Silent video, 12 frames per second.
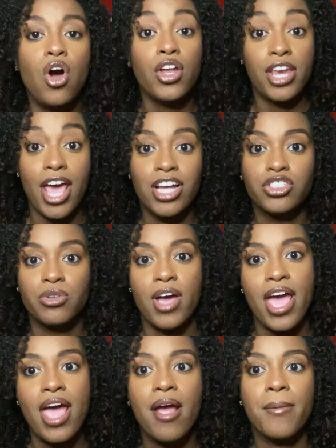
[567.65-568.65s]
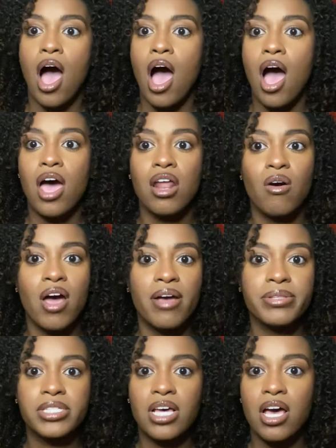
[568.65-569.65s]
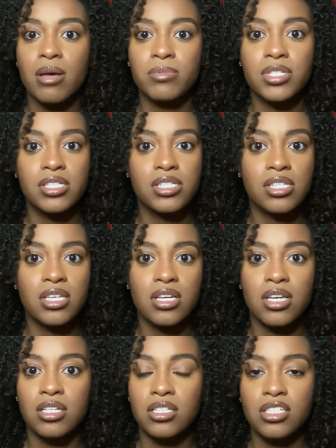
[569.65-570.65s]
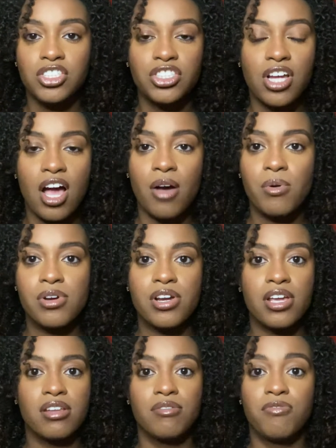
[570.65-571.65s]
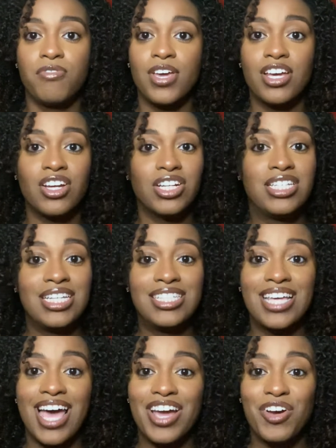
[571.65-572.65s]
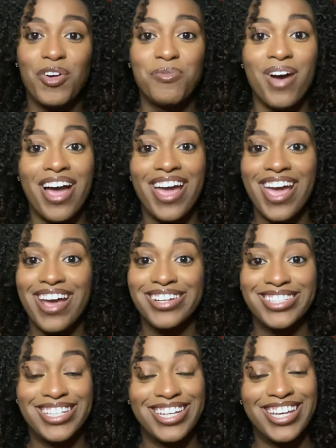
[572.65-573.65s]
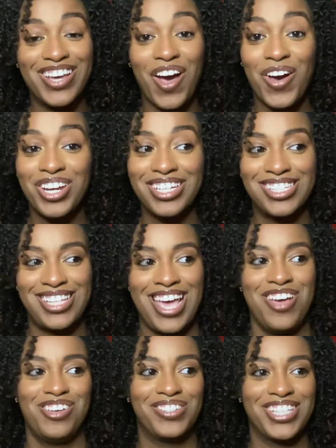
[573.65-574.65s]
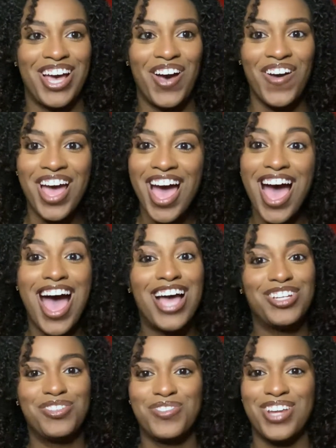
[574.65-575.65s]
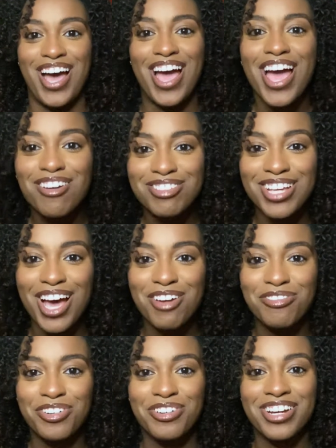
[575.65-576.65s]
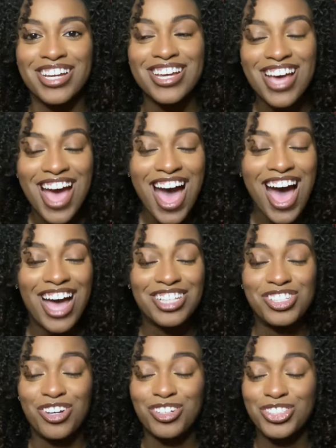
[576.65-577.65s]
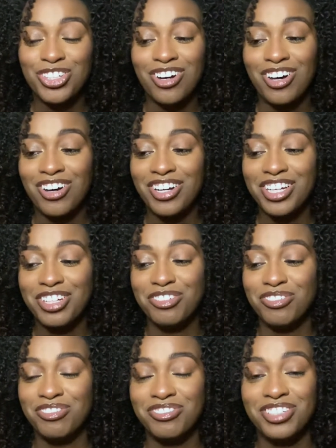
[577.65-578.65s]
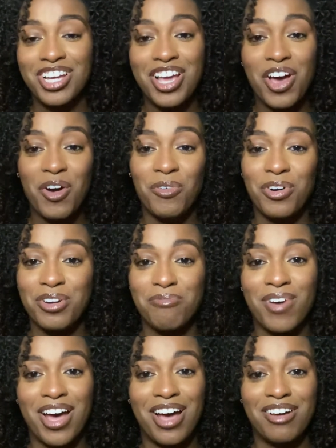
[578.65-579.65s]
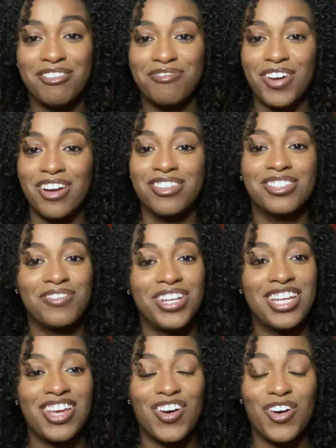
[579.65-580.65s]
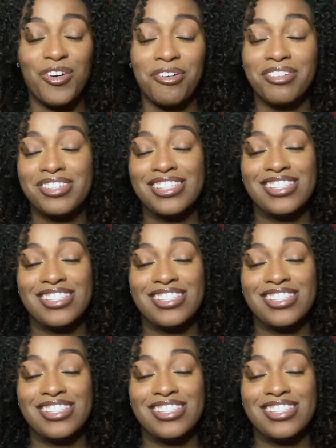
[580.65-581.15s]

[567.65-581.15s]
natural hair. I don't have time to sit in the shower and finger detangle my hair to get all these tangles out. I do not have time for it. I told y'all in one of my first videos,